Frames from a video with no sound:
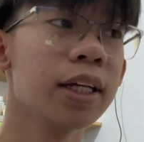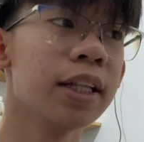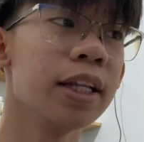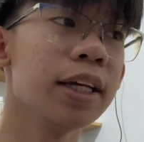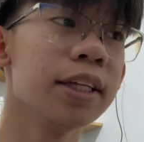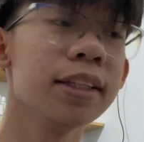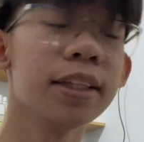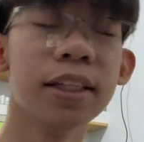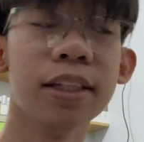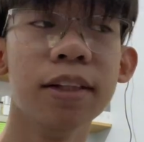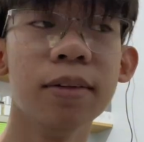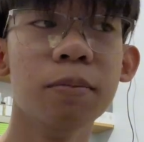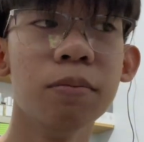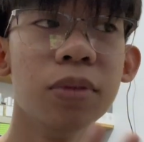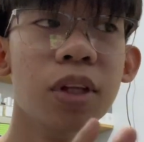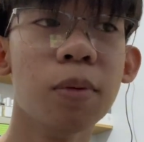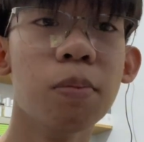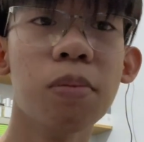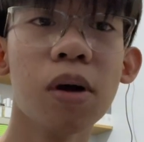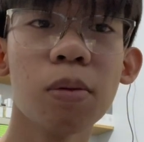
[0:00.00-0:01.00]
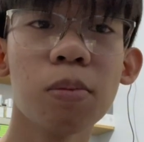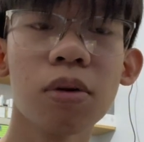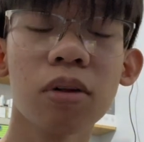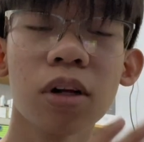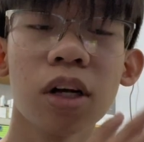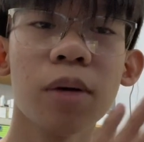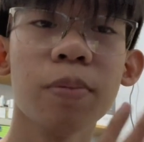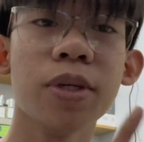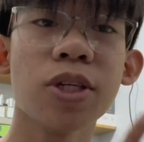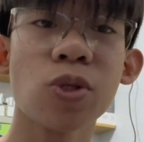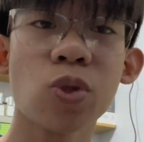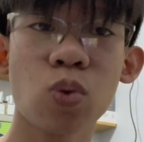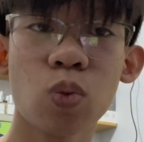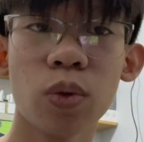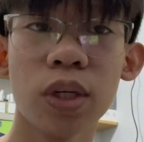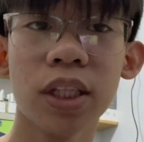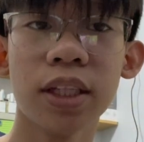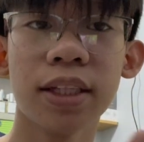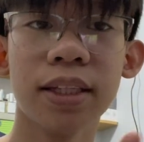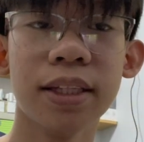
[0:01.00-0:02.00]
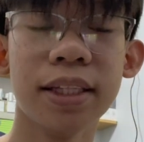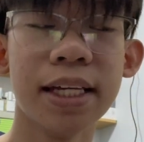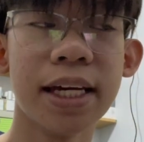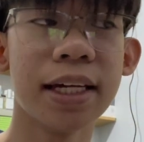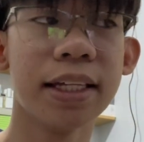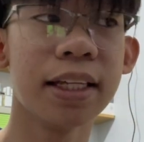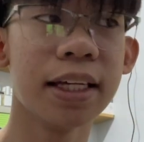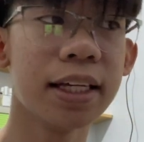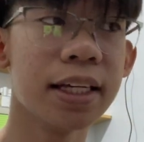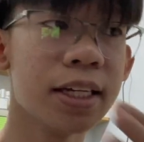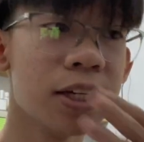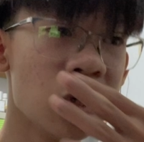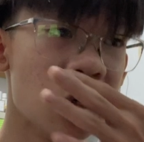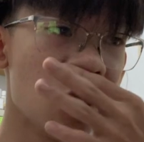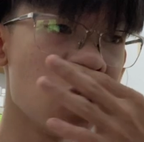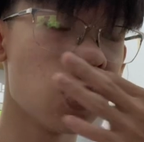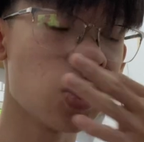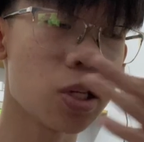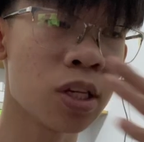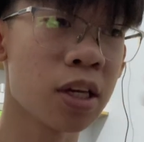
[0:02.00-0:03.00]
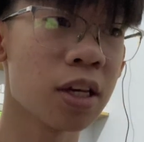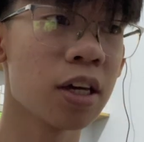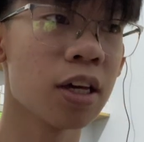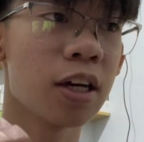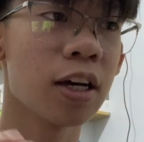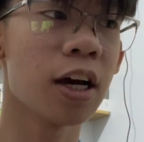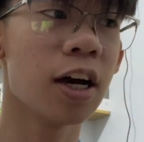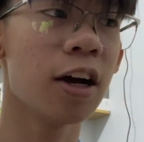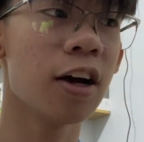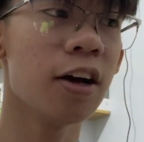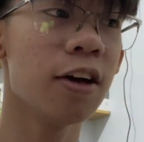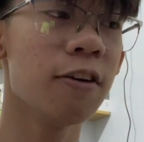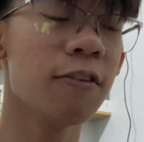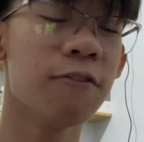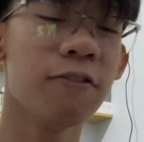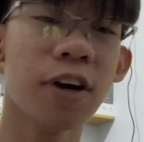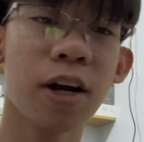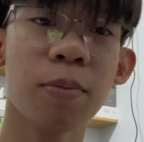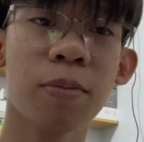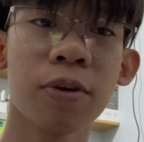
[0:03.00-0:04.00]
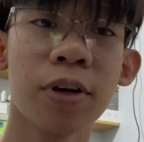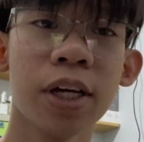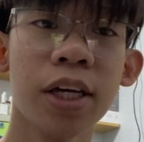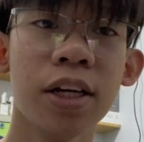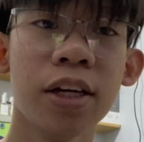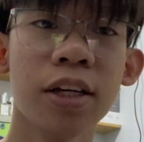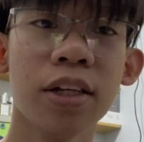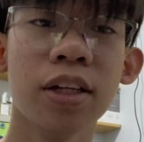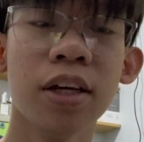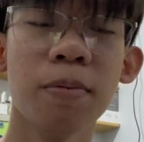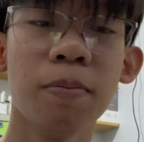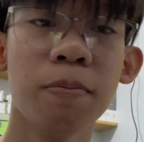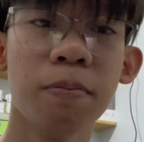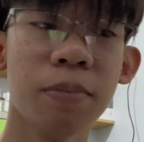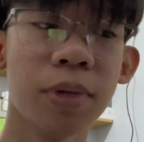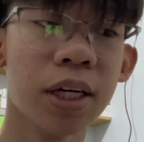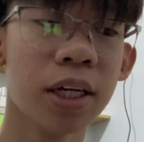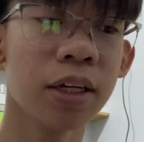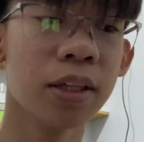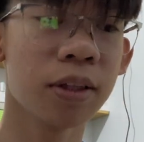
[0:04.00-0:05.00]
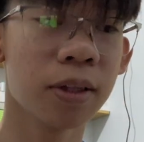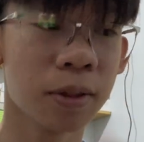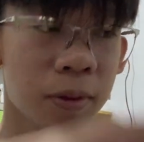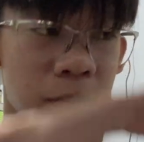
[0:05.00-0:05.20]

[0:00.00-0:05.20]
Like the bubblegummy sweet DNA is evaporated a bit.